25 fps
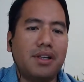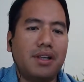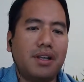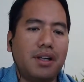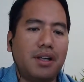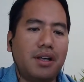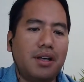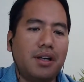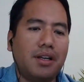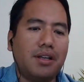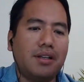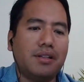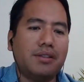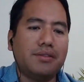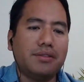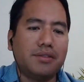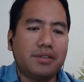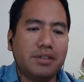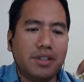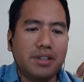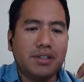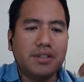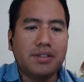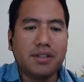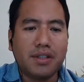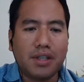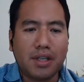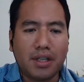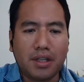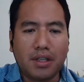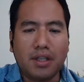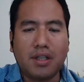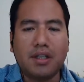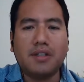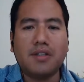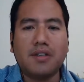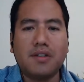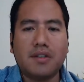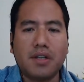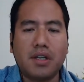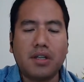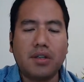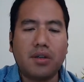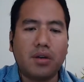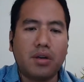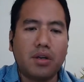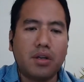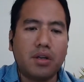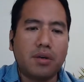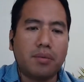and this and this is
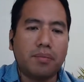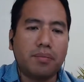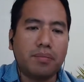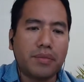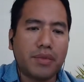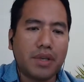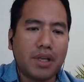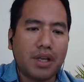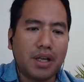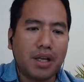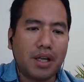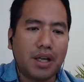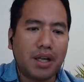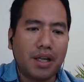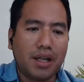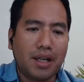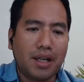another there's a link